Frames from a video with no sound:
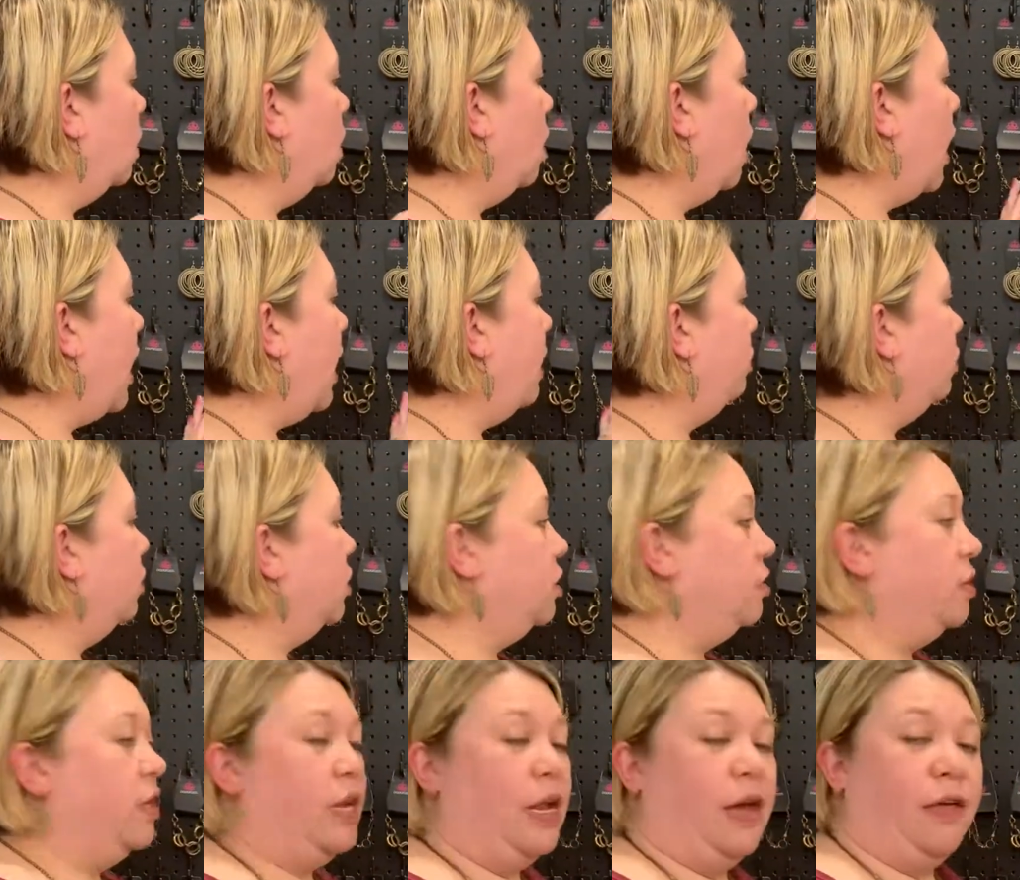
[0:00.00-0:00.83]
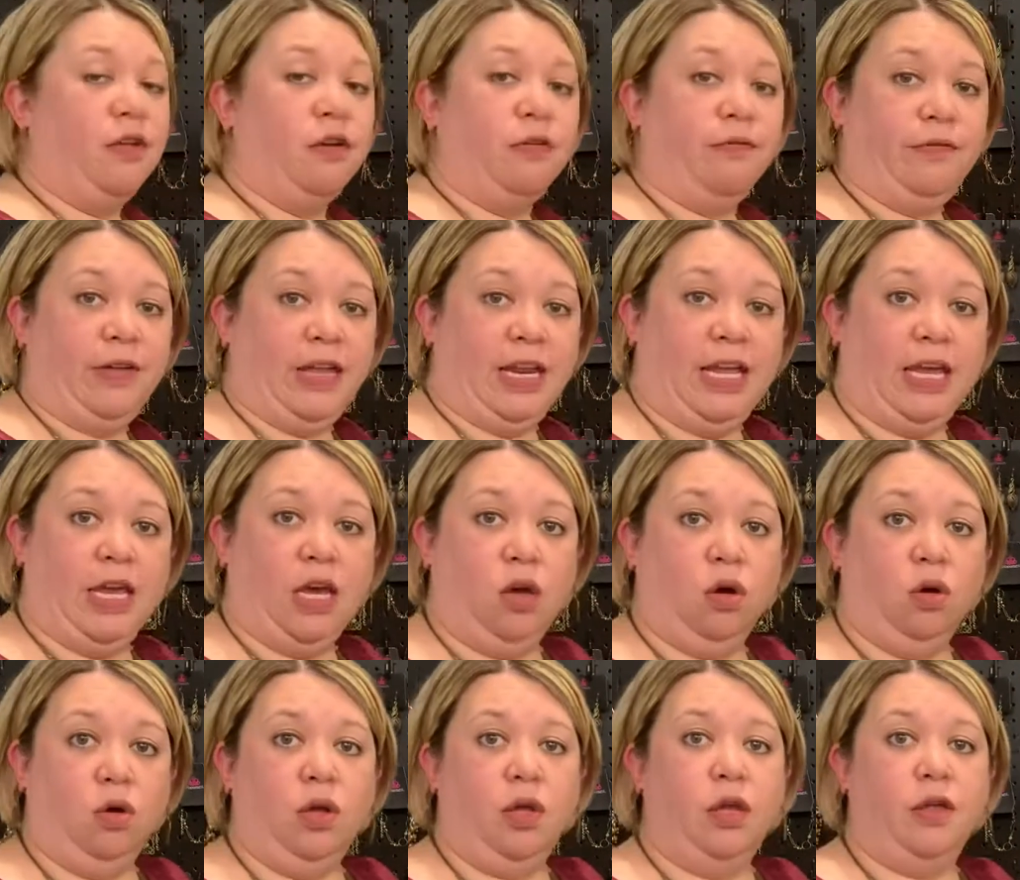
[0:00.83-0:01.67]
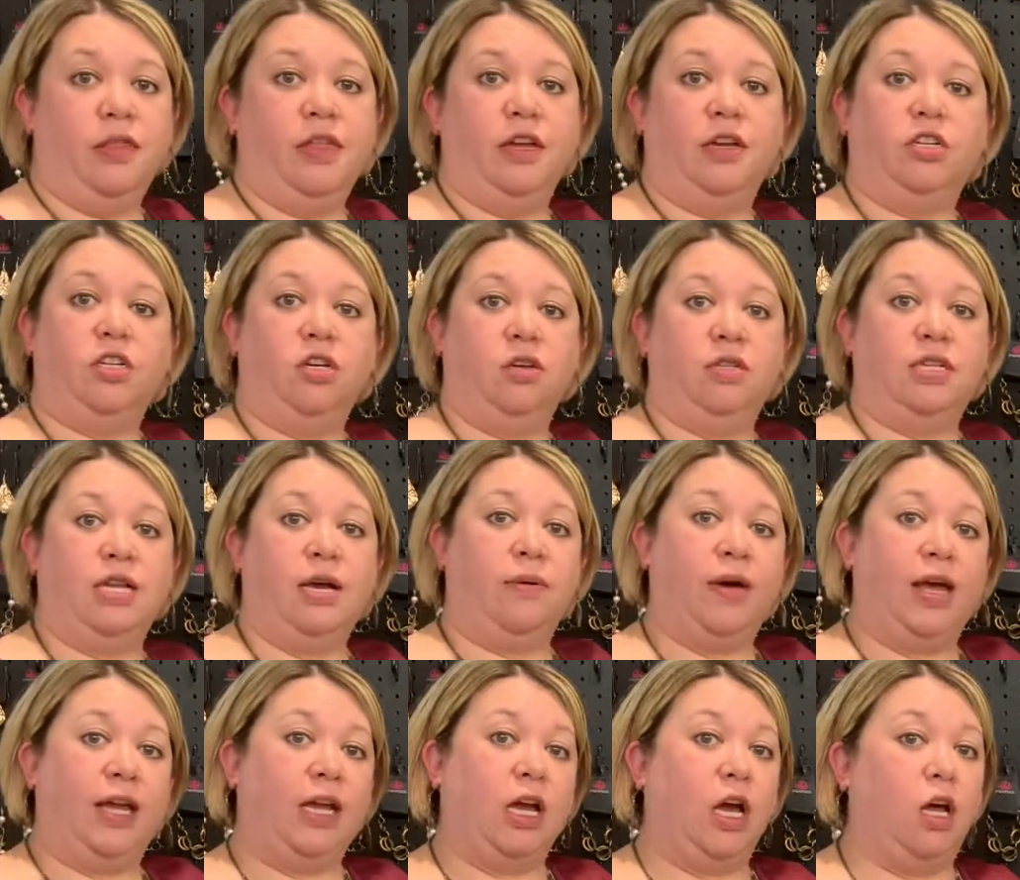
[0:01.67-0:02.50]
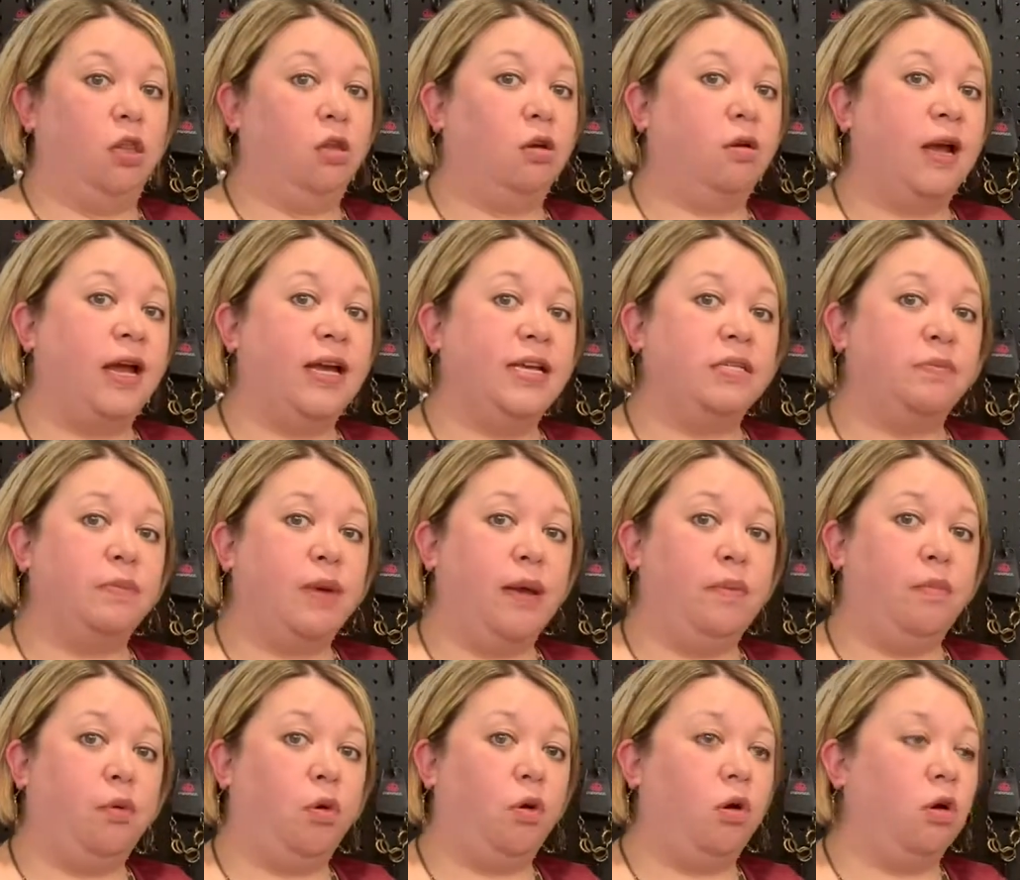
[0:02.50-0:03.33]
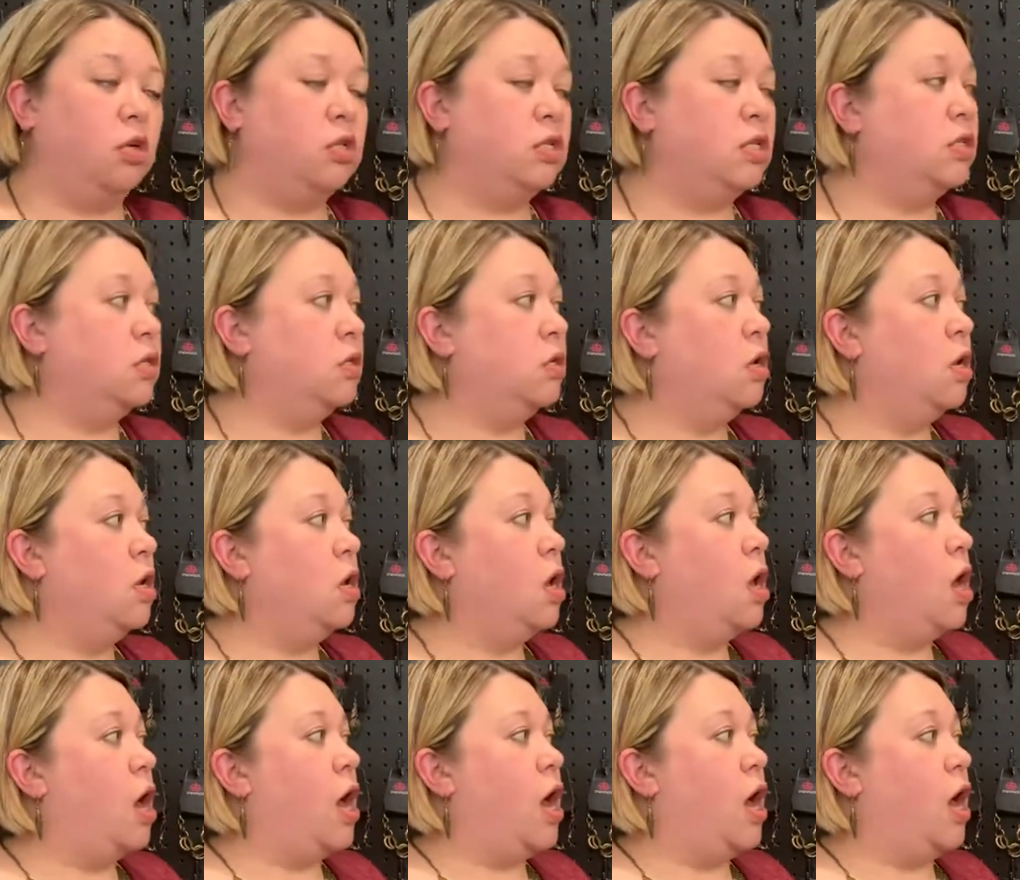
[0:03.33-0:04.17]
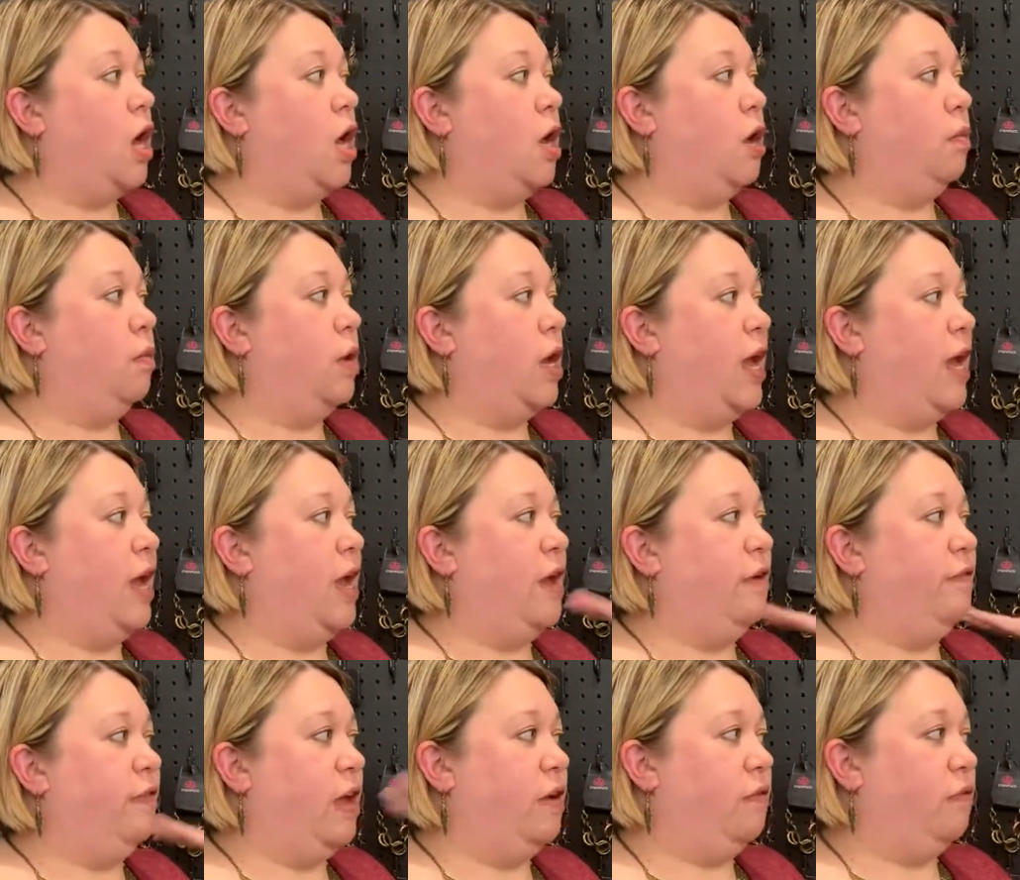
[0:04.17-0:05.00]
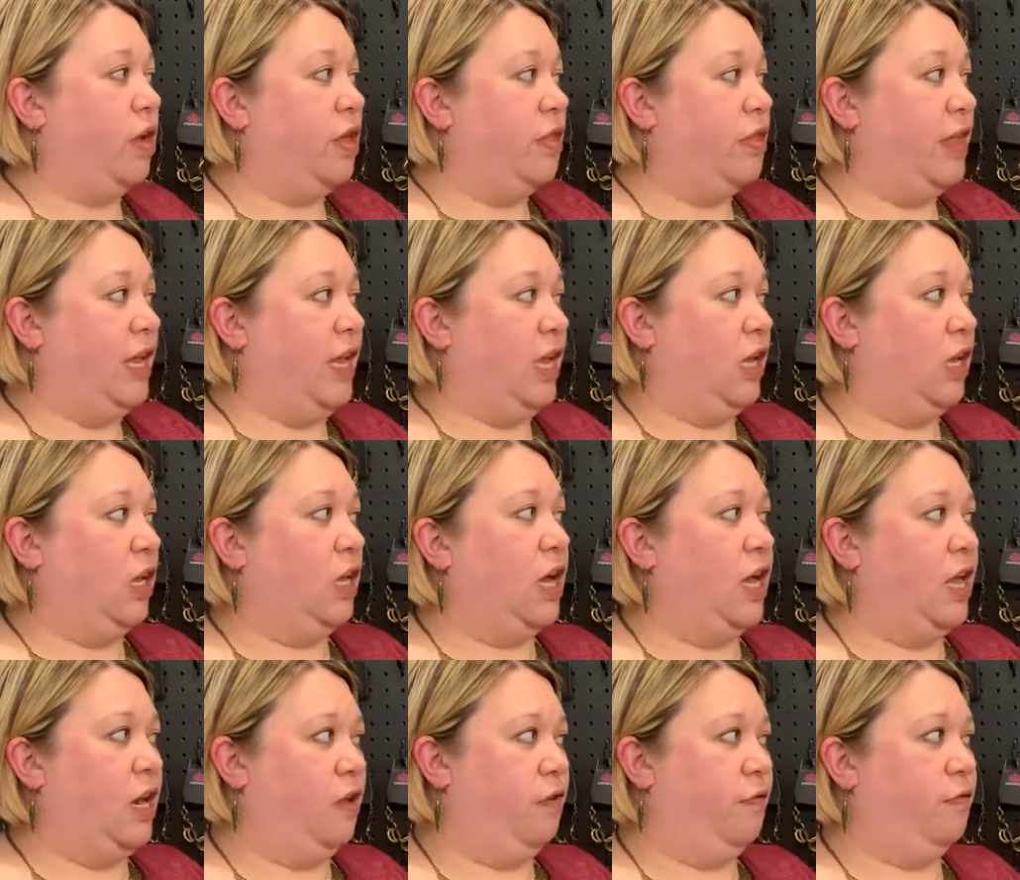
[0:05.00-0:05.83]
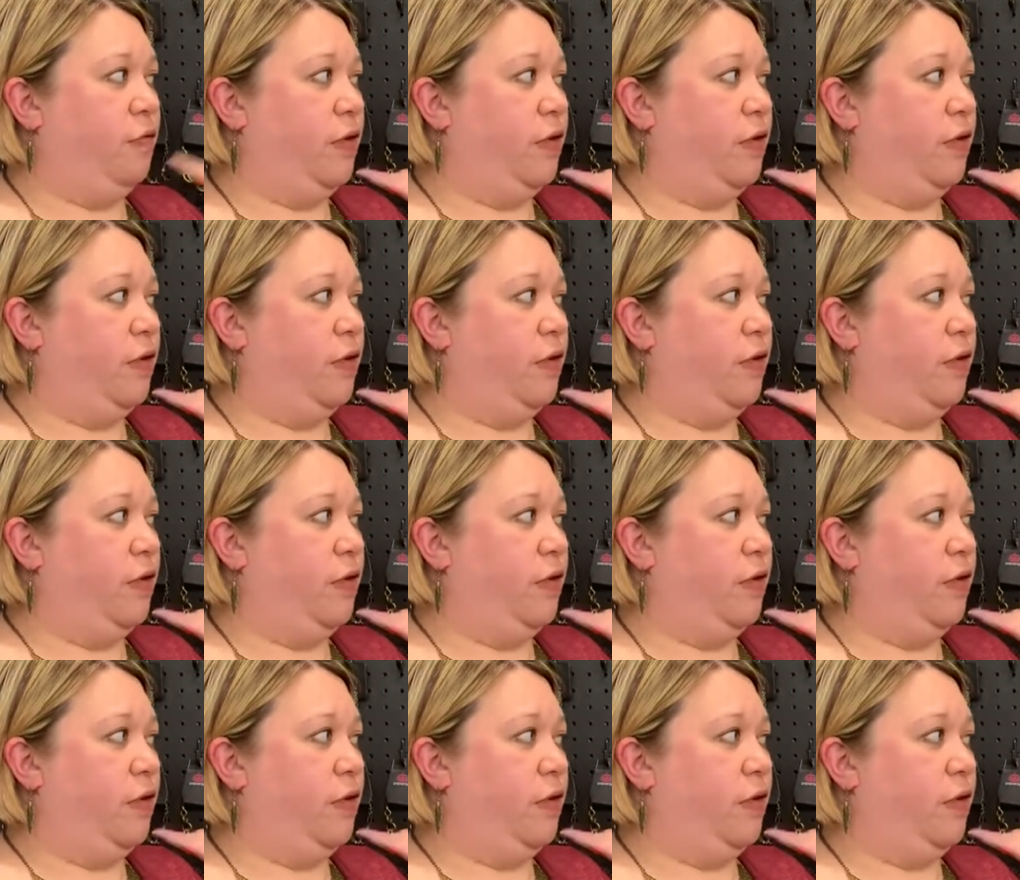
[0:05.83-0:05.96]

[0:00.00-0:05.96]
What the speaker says: I will do another video that shows how I colorize my boards. I have everything kind of